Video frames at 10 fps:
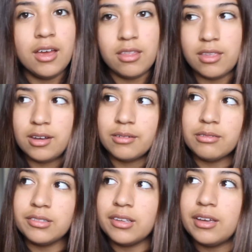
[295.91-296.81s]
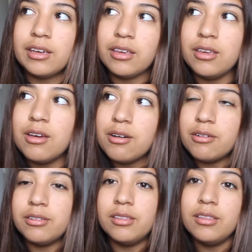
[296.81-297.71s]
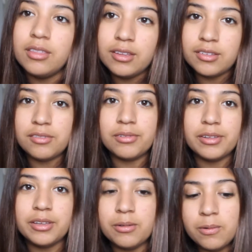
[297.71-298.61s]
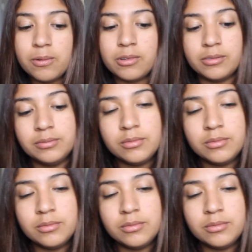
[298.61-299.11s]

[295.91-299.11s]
And then I was like, yo, this is really cool.